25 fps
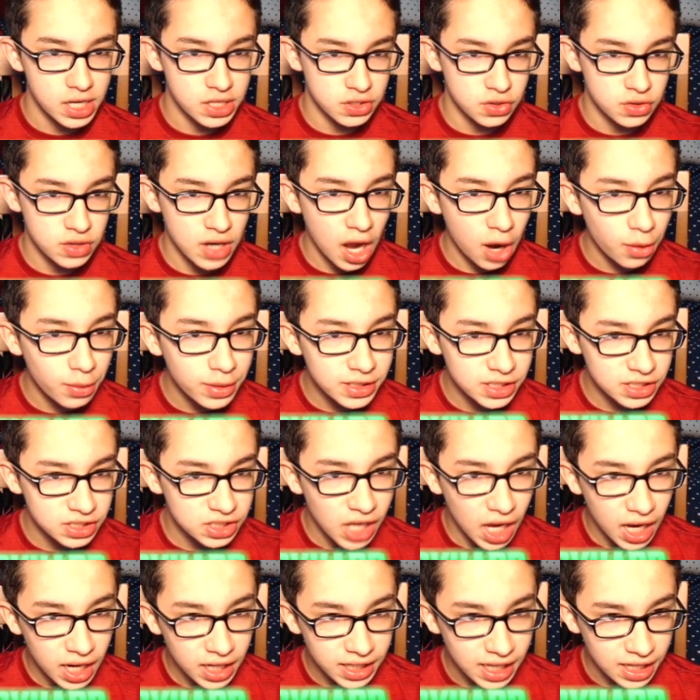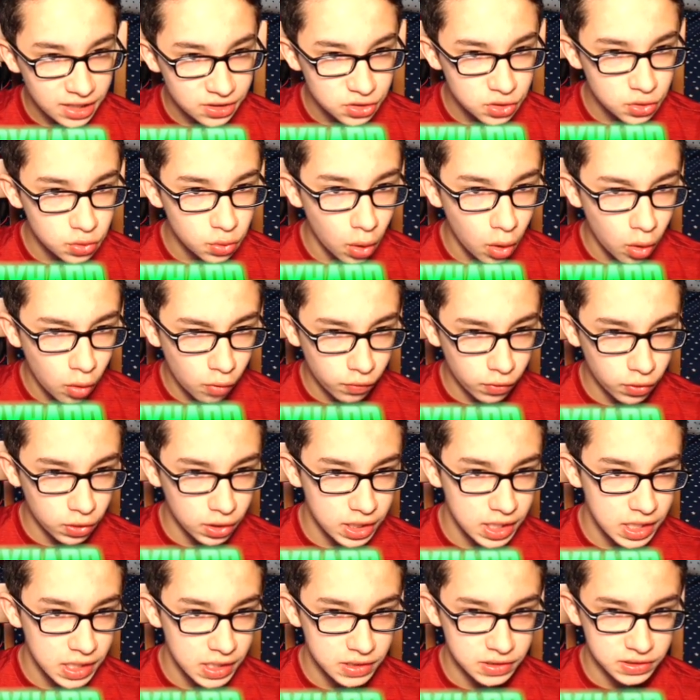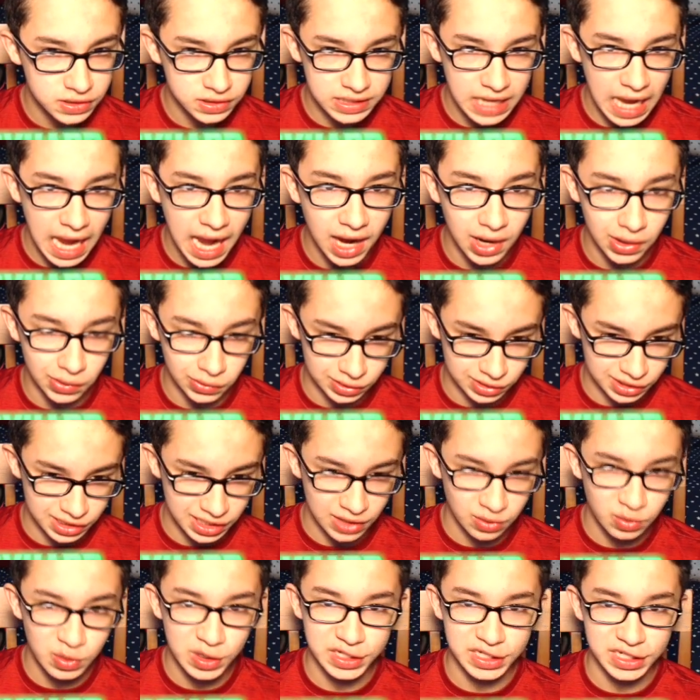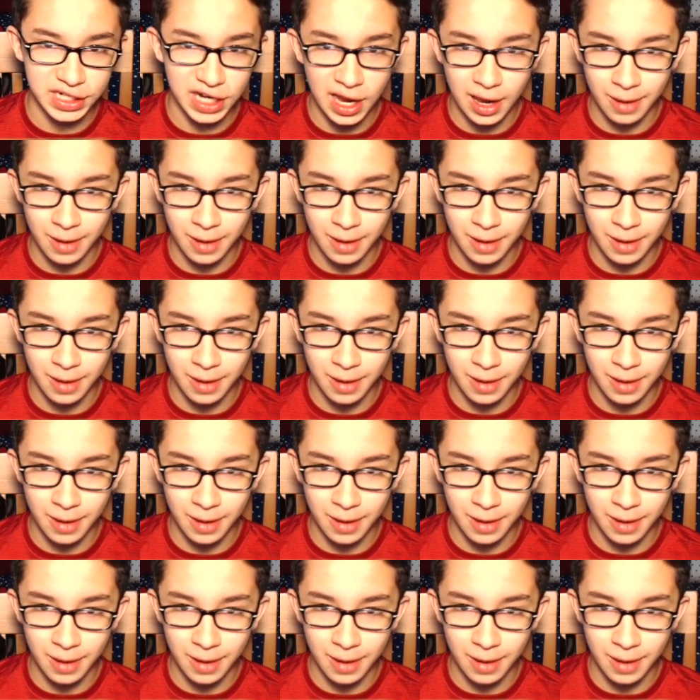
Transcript: so now we just gotta get to over his count, which